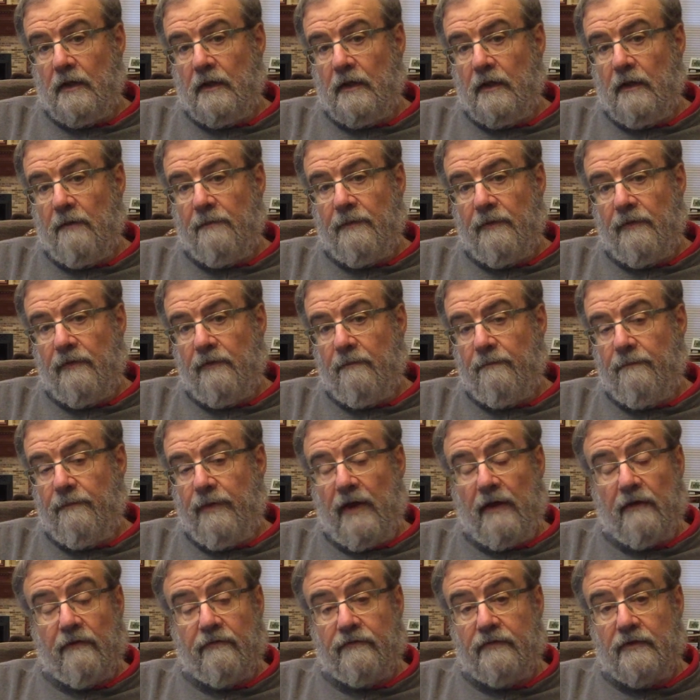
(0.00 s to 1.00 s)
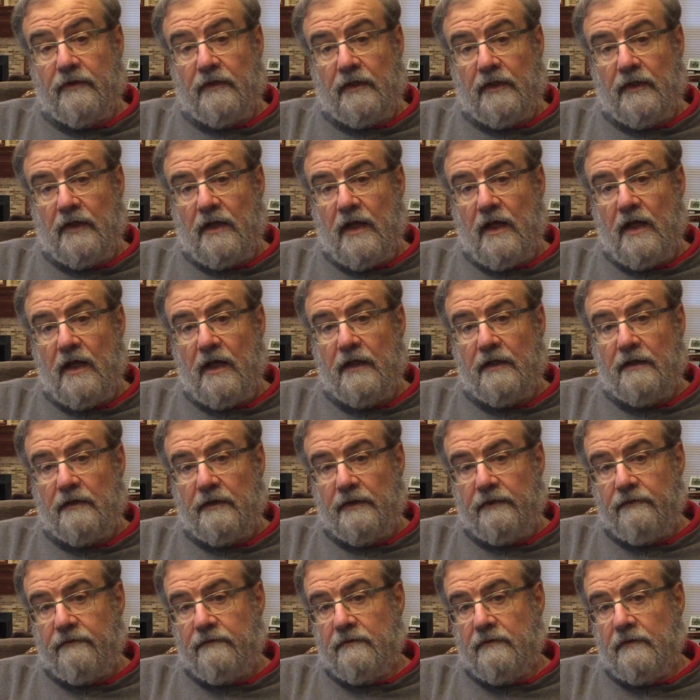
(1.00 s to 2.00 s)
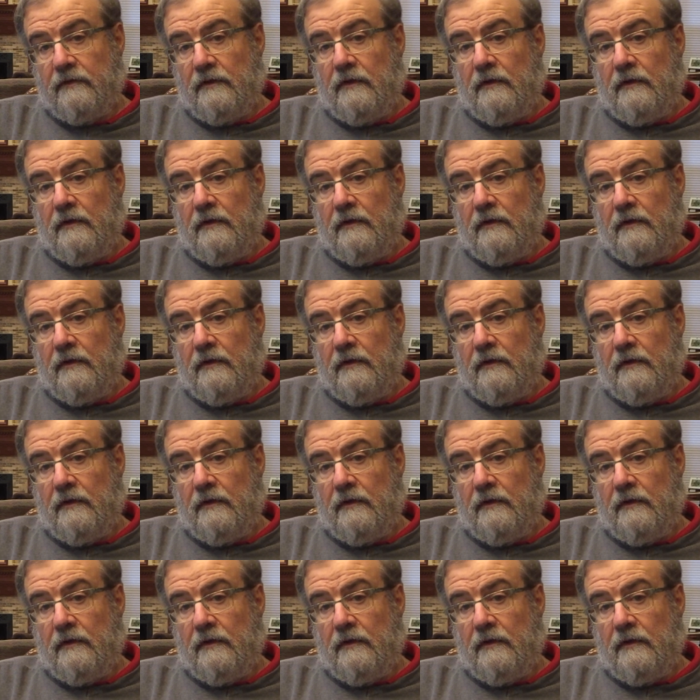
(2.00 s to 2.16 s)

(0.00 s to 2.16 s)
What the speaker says: up in the Palestinian highlands,